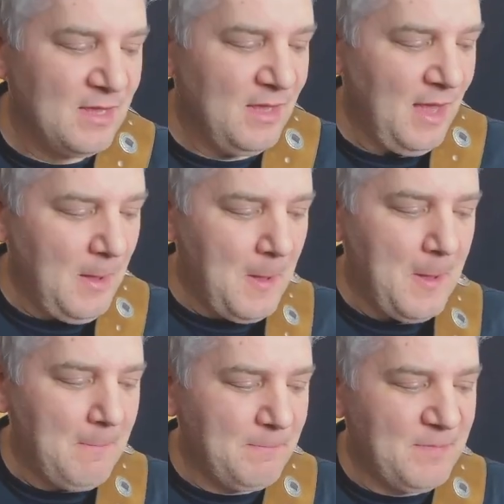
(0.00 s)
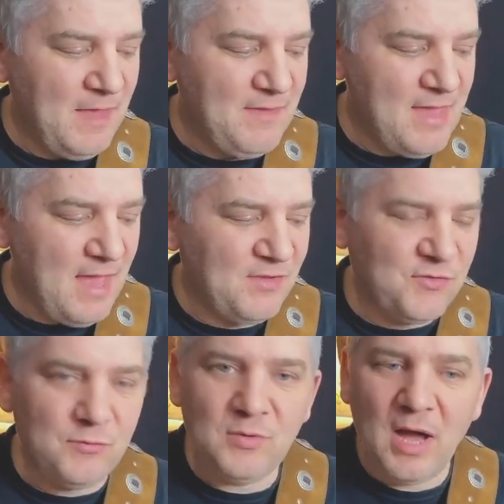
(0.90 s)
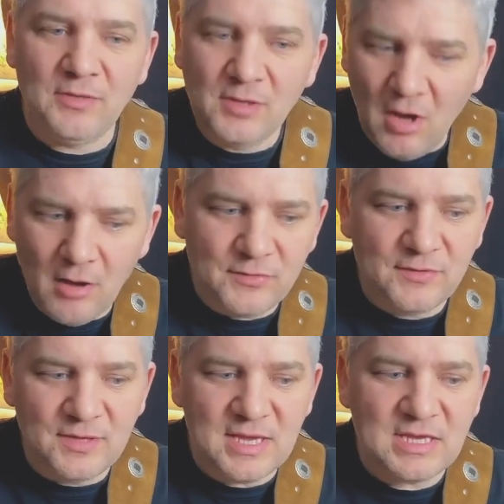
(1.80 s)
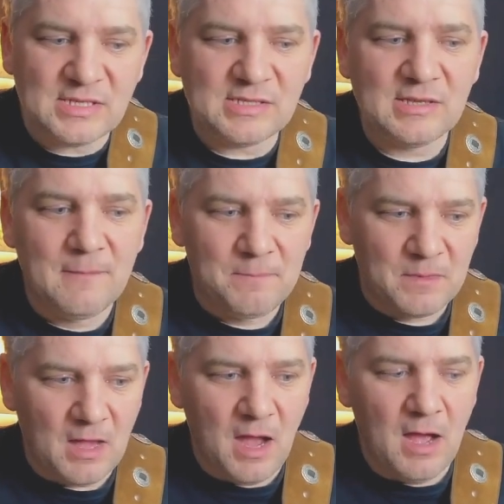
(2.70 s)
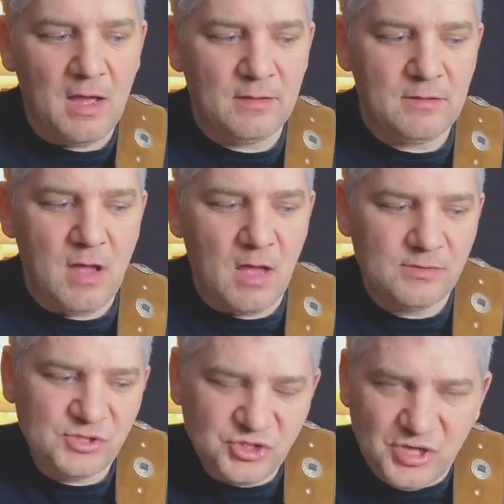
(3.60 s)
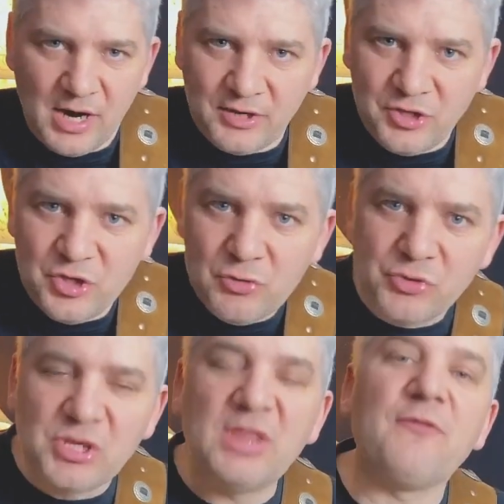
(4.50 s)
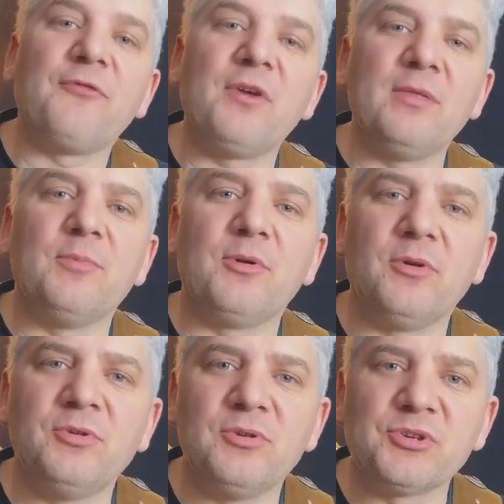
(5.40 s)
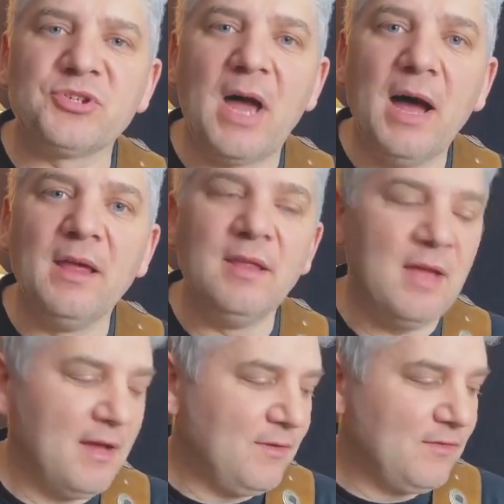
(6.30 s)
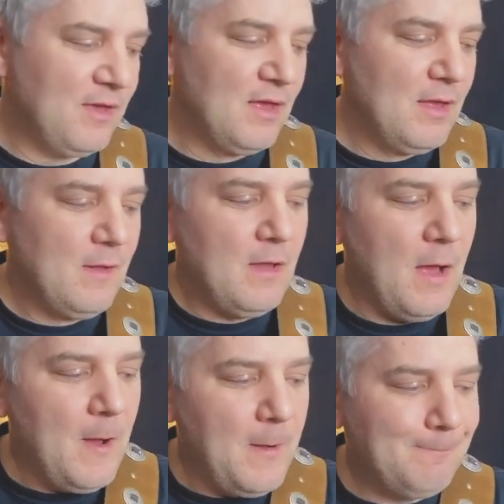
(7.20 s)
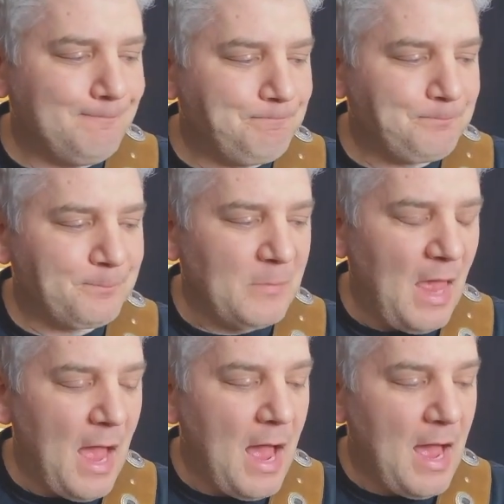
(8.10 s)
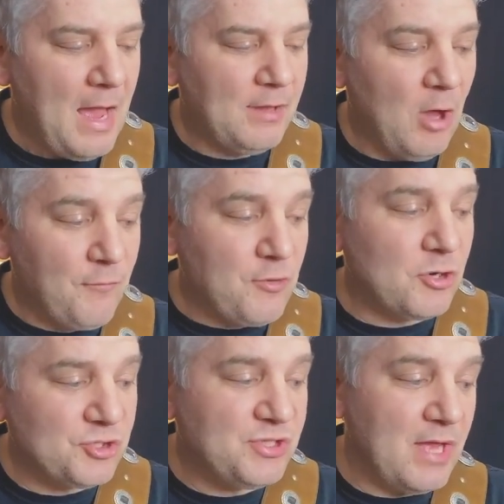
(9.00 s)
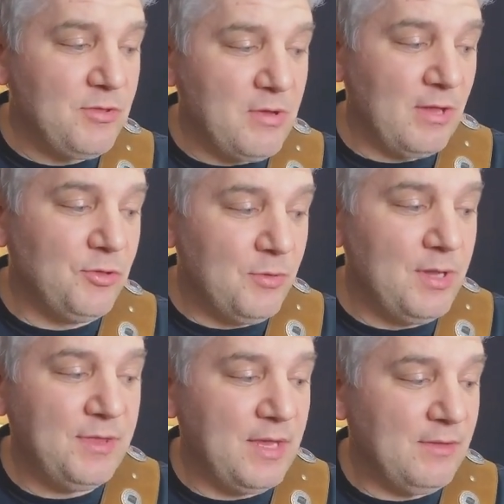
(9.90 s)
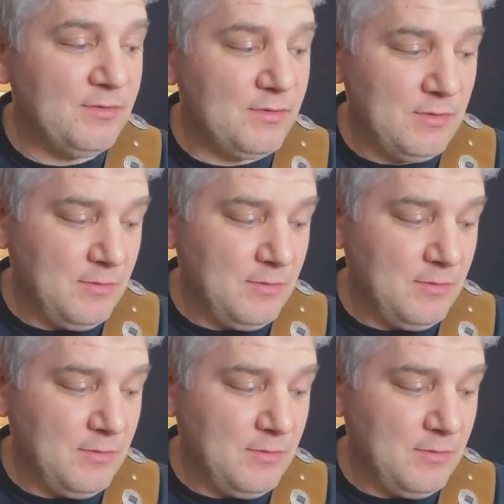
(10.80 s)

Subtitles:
The idea is to unlock this and start using the fretboard on your side, yes. And of course then you can do it in